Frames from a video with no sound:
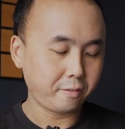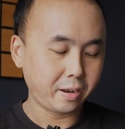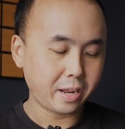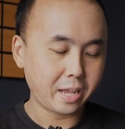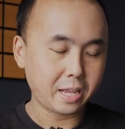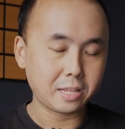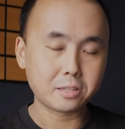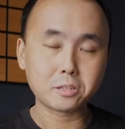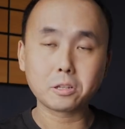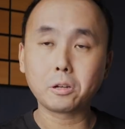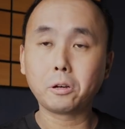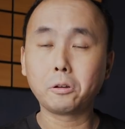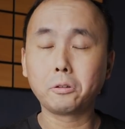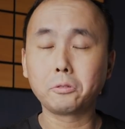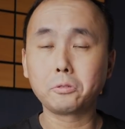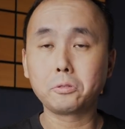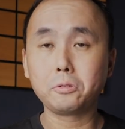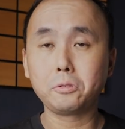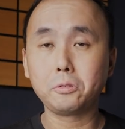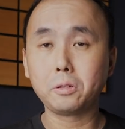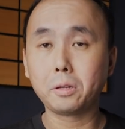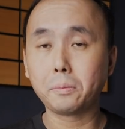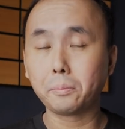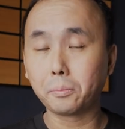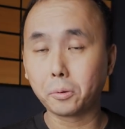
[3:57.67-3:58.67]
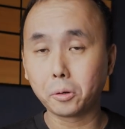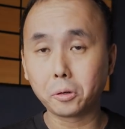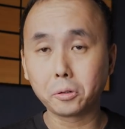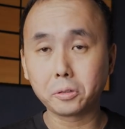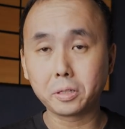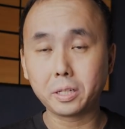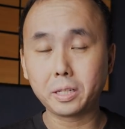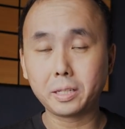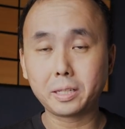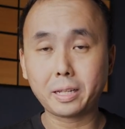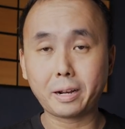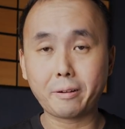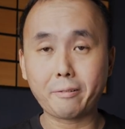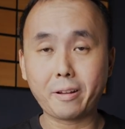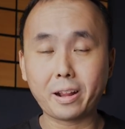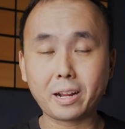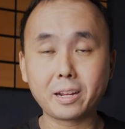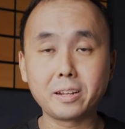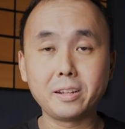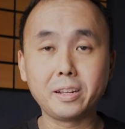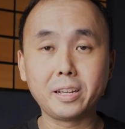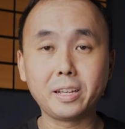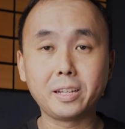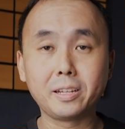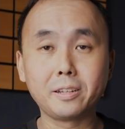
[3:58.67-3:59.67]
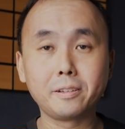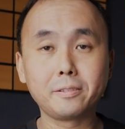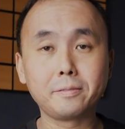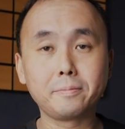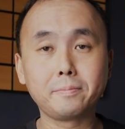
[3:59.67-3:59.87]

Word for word: lens onto the body directly.